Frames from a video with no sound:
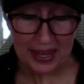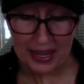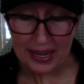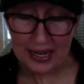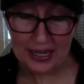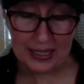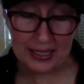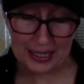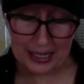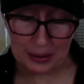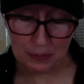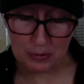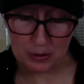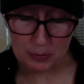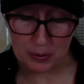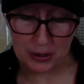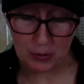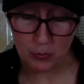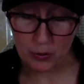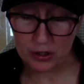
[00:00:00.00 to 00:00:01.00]
And it came to
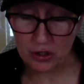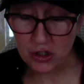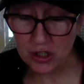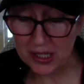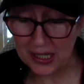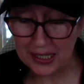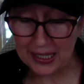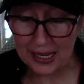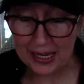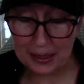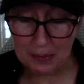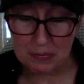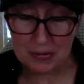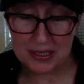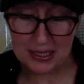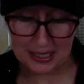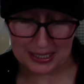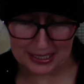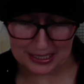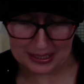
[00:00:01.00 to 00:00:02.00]
be, when she came to
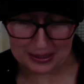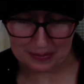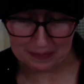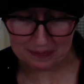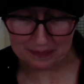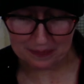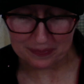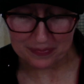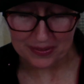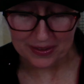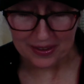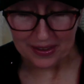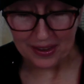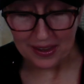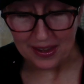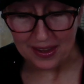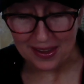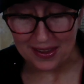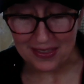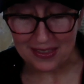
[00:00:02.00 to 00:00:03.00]
him,
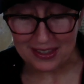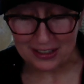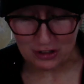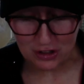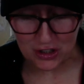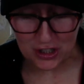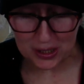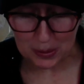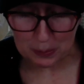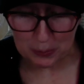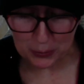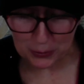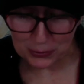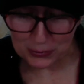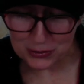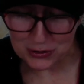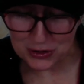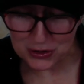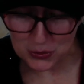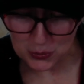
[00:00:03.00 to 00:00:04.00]
that she
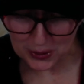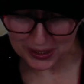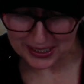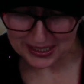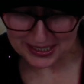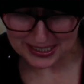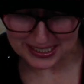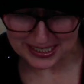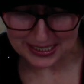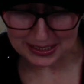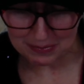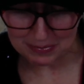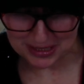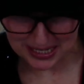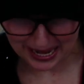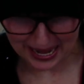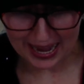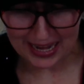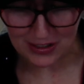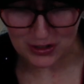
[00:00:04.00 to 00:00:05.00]
persuaded him to
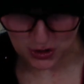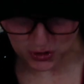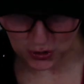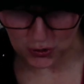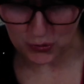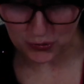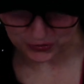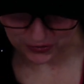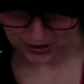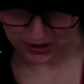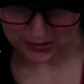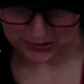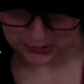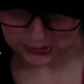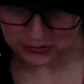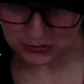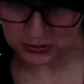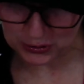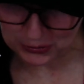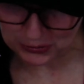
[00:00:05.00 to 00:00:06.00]
ask her father
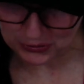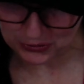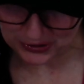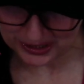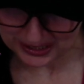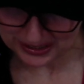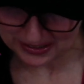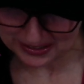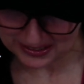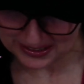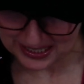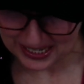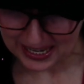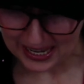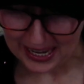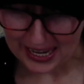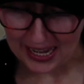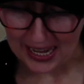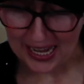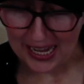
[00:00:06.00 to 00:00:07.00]
for a field.
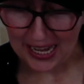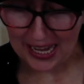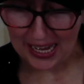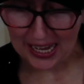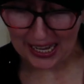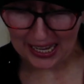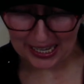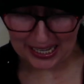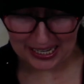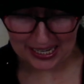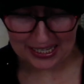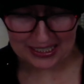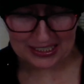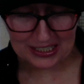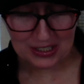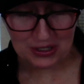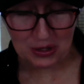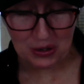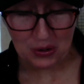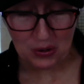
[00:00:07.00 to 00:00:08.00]

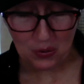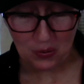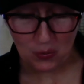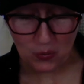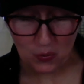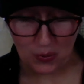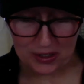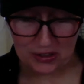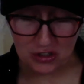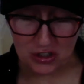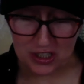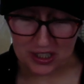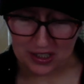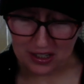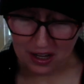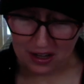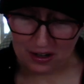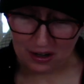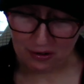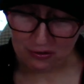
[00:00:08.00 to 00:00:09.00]
And when she
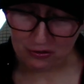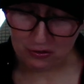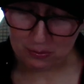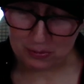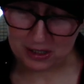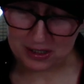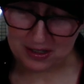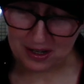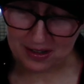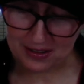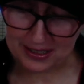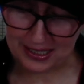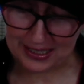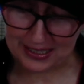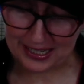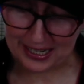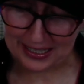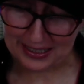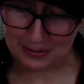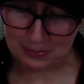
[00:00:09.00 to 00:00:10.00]
got off from the donkey,
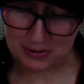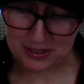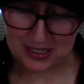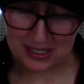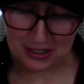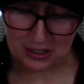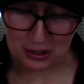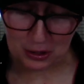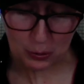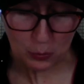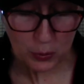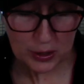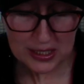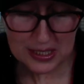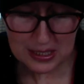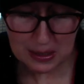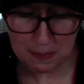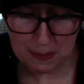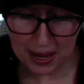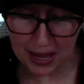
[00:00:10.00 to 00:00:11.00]
Caleb said to her, "What's
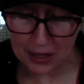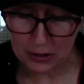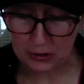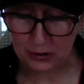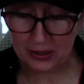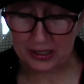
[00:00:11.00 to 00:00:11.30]
the matter?"